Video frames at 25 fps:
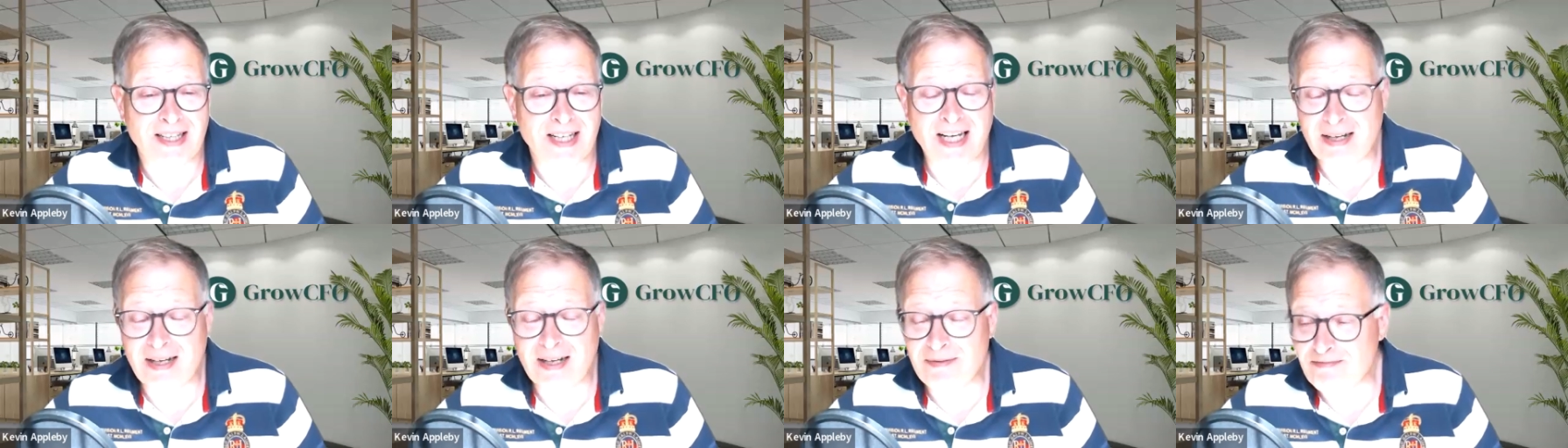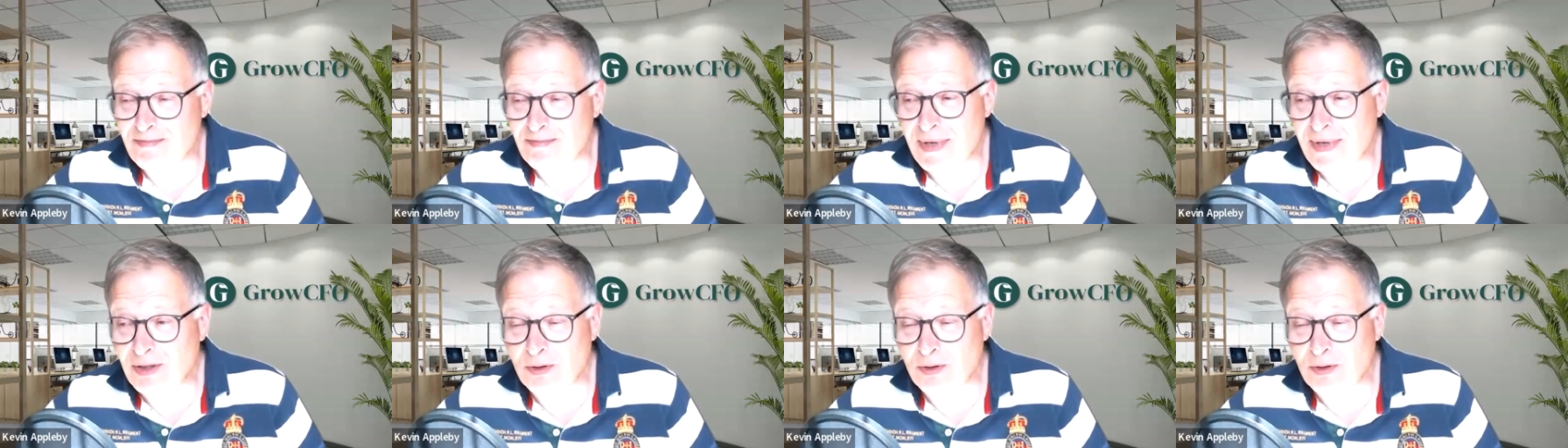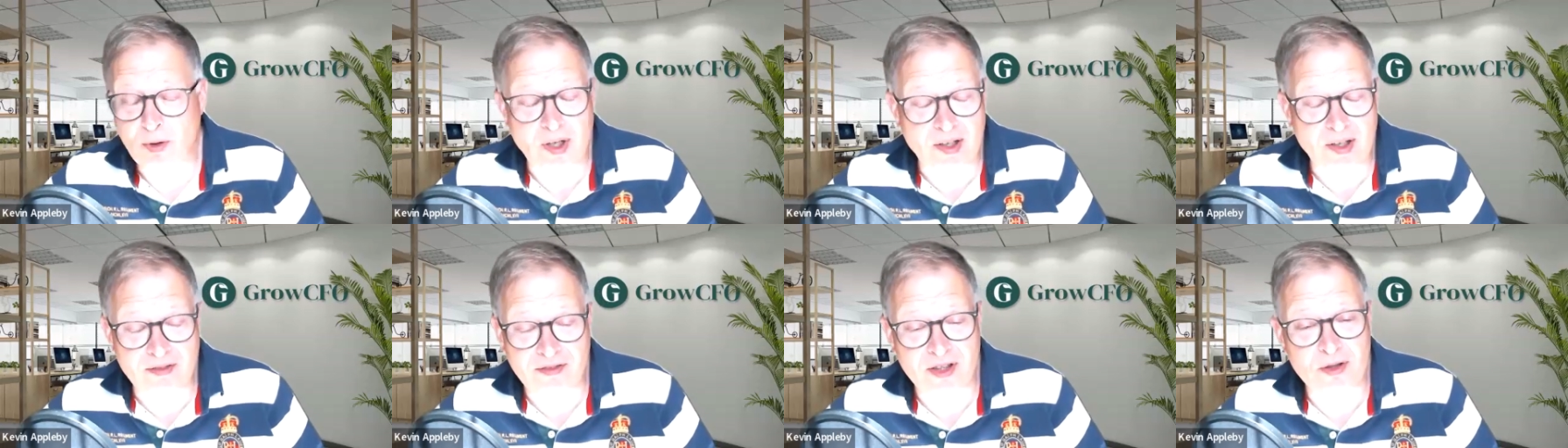And met
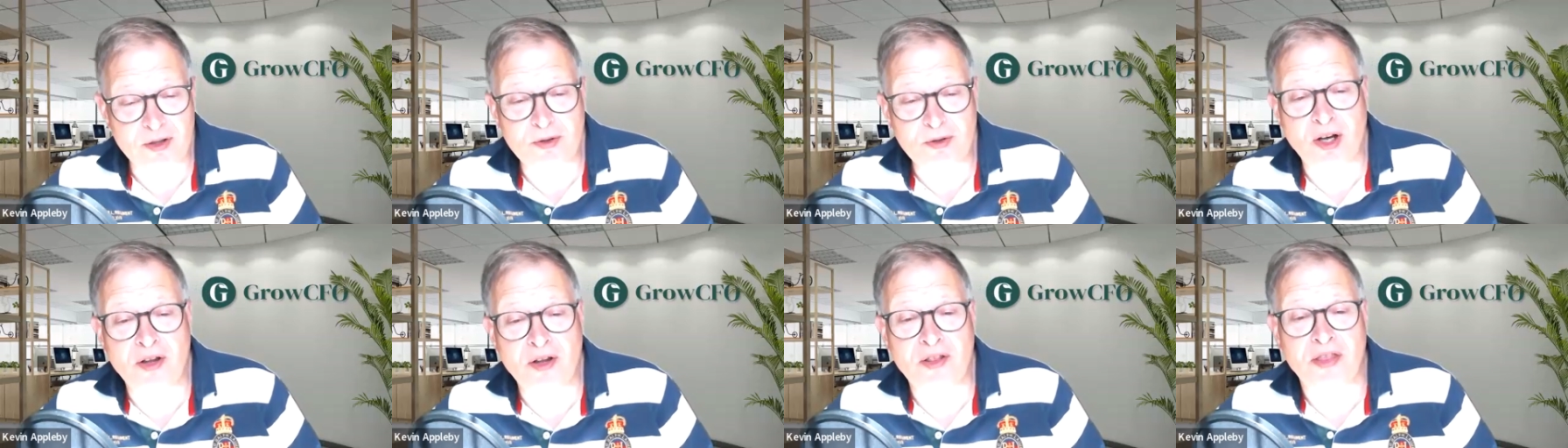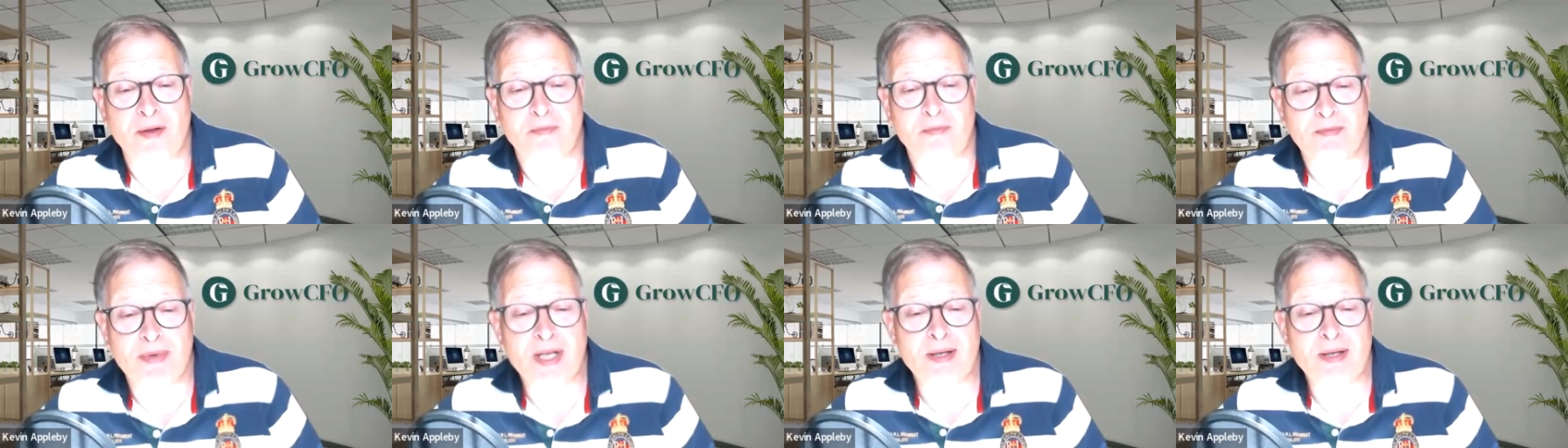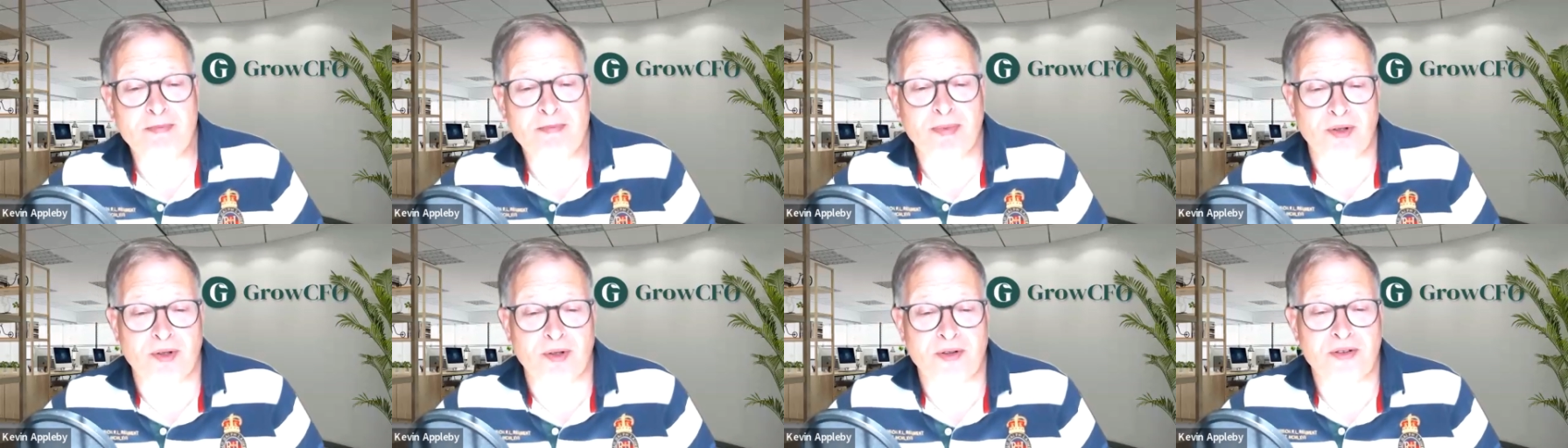quite a few other
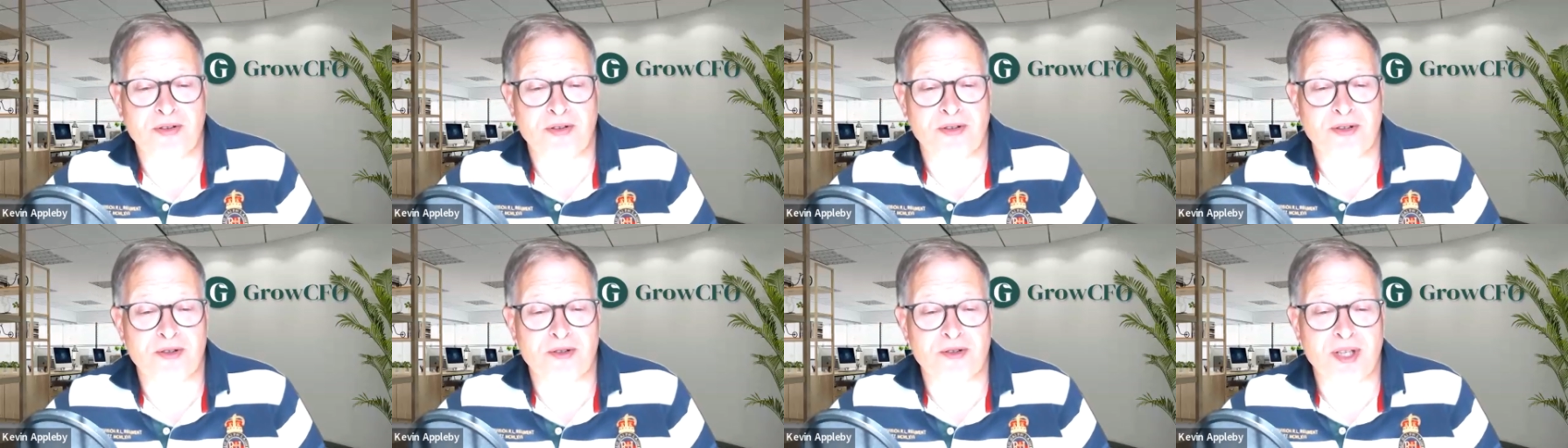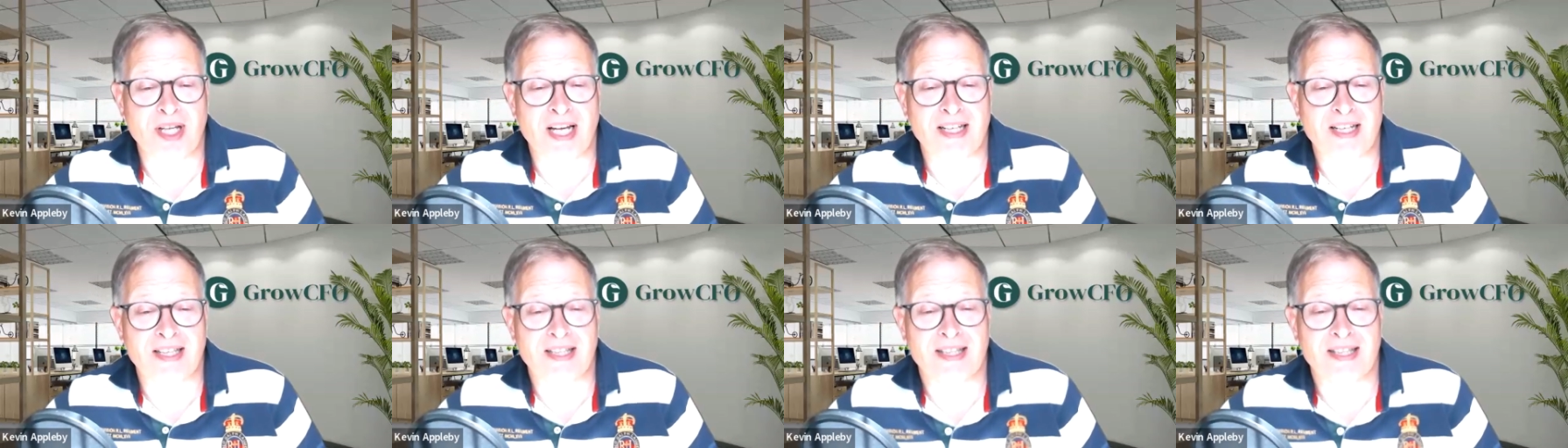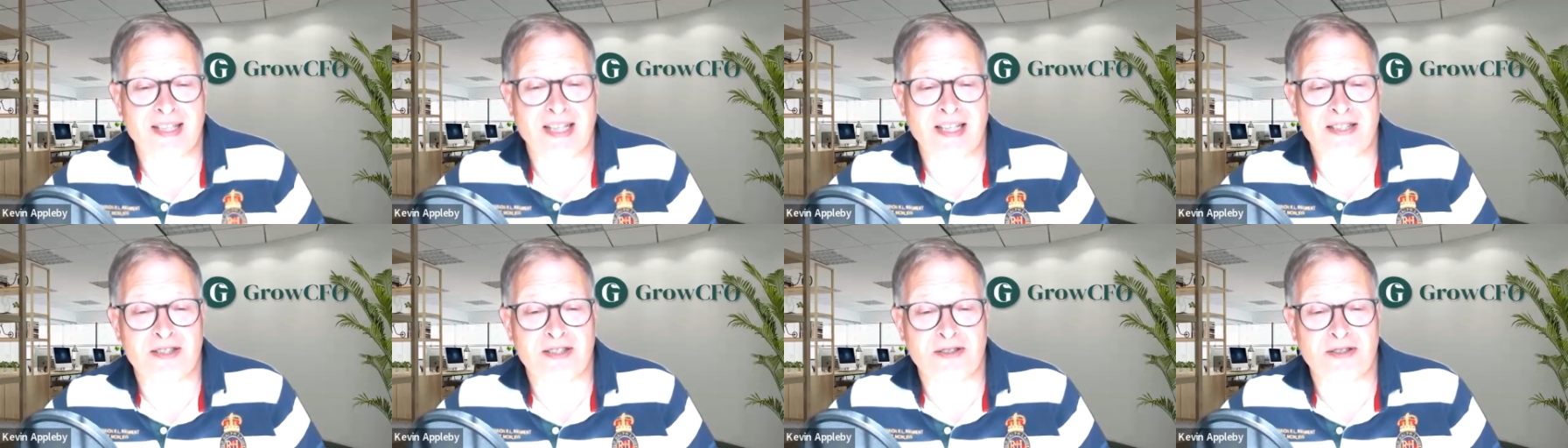people through that
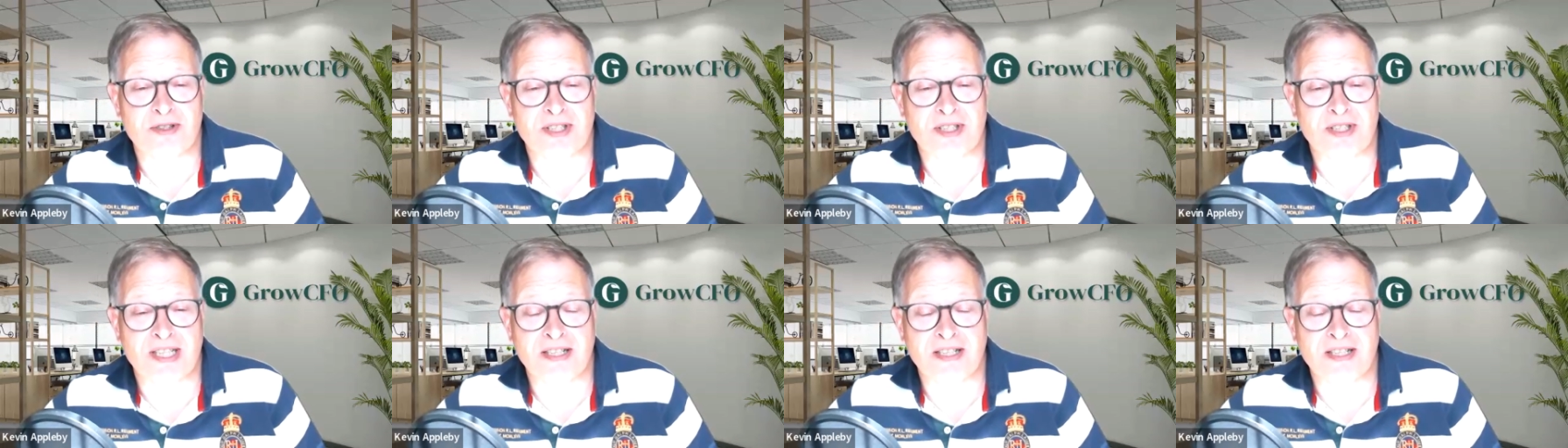source.